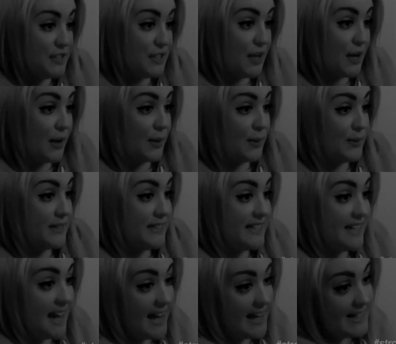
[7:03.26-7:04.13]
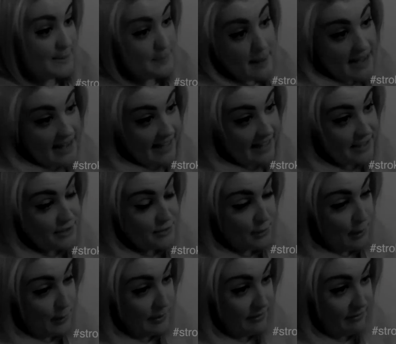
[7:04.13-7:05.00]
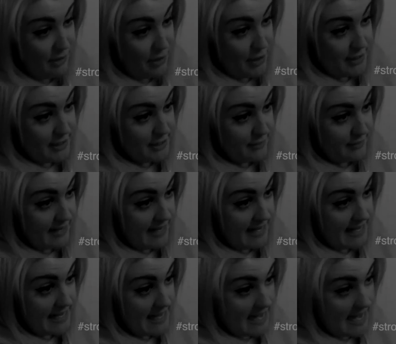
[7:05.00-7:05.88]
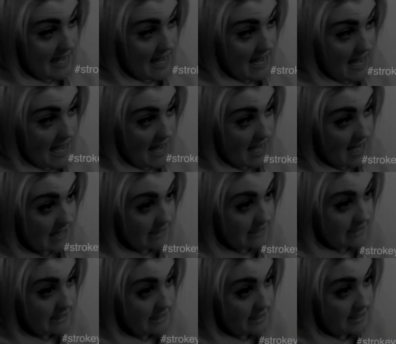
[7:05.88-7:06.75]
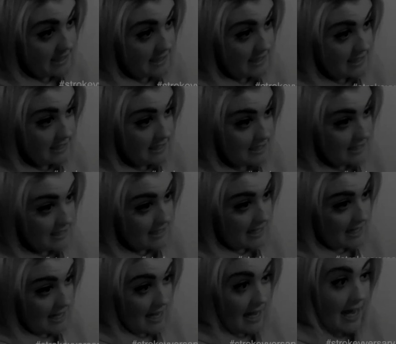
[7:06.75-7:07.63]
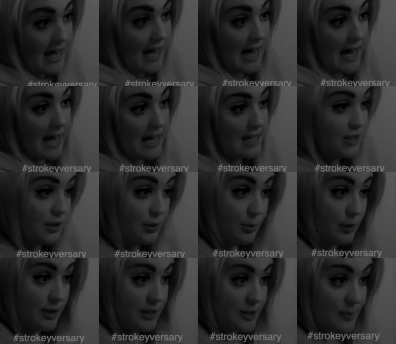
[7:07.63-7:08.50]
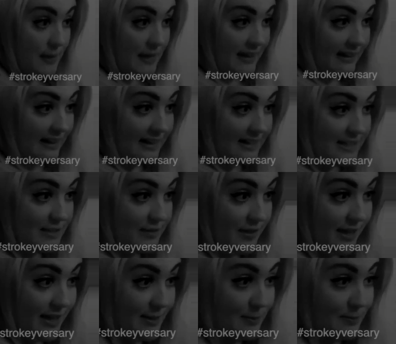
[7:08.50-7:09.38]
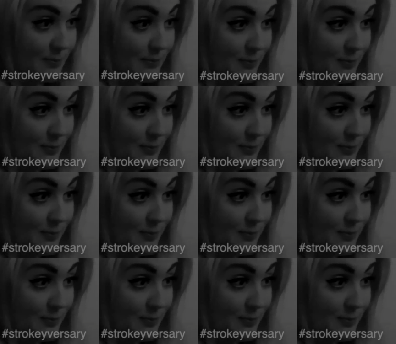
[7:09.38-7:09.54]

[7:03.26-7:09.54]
So today is my stroke anniversary and I do want to make light of it.